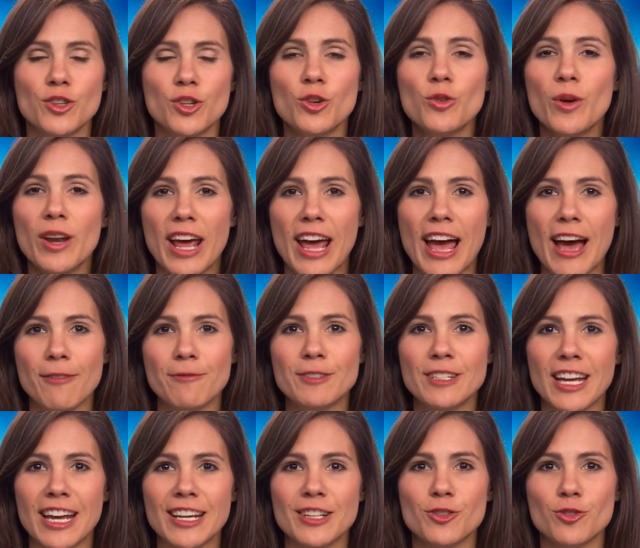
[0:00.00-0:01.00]

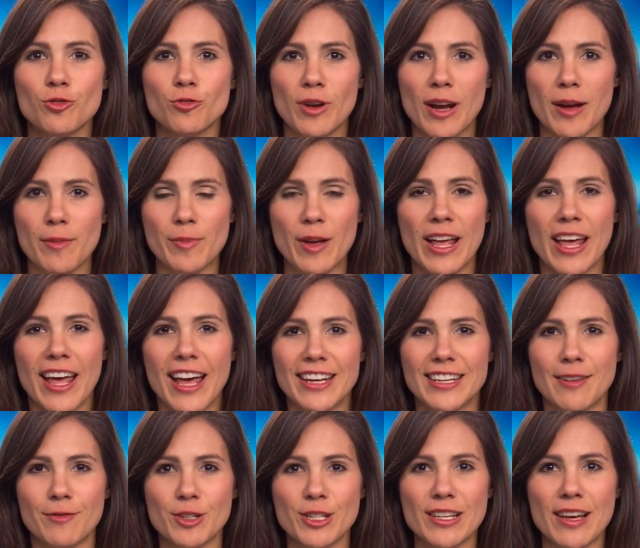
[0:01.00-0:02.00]
2.5-day trip.
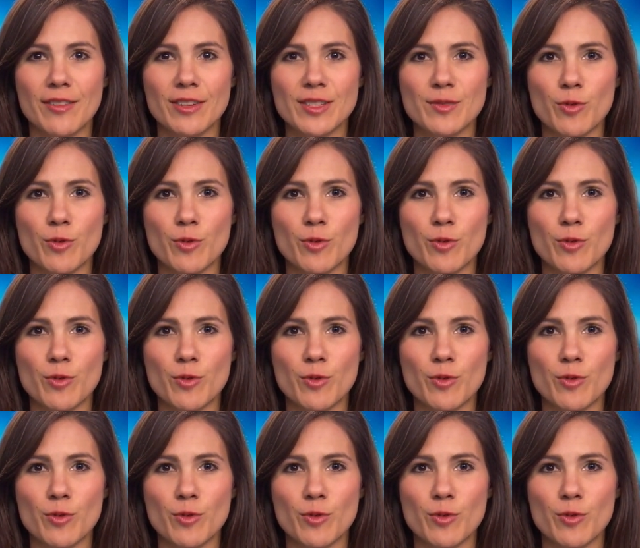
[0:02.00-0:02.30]
Denver7's